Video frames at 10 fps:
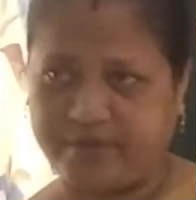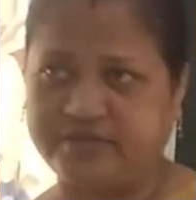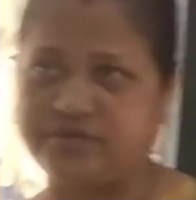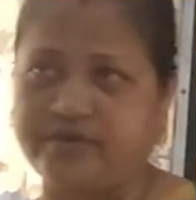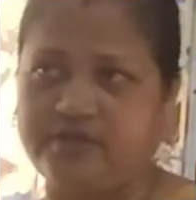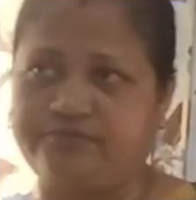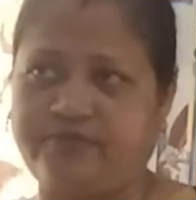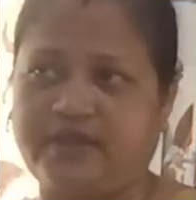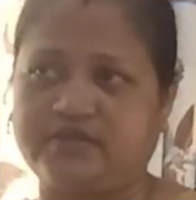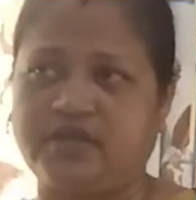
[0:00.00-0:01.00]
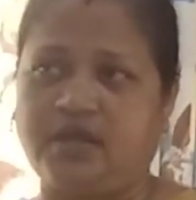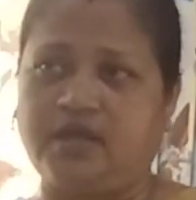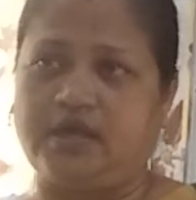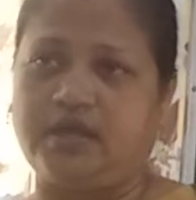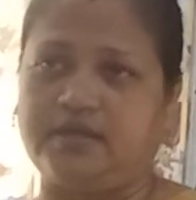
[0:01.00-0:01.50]
matter, in fact,
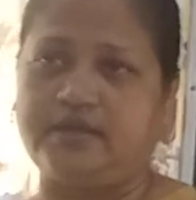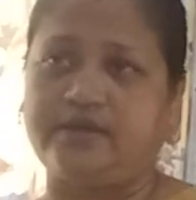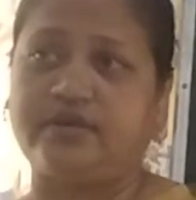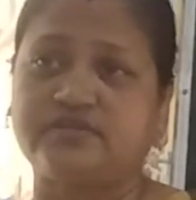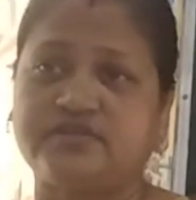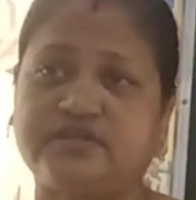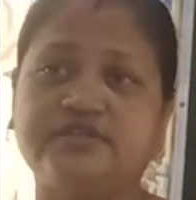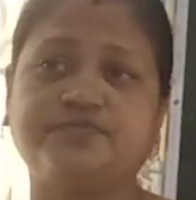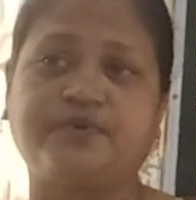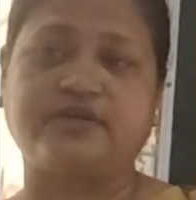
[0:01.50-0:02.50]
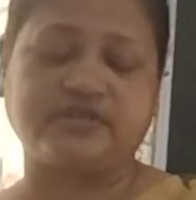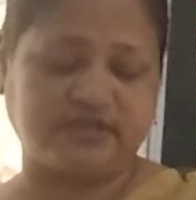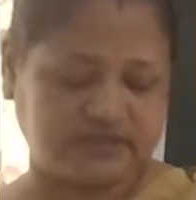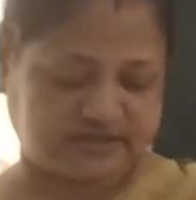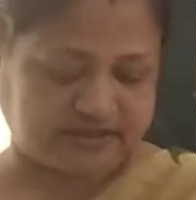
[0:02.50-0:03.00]
there are surge
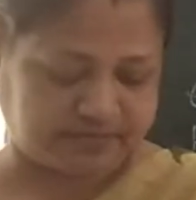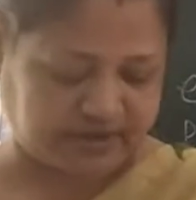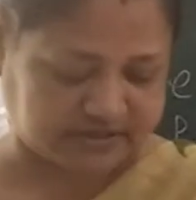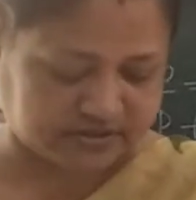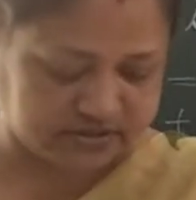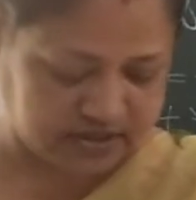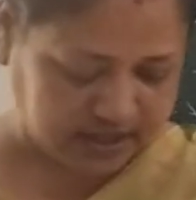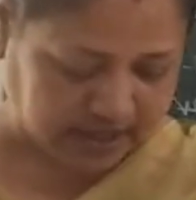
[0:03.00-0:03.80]
particles in matter,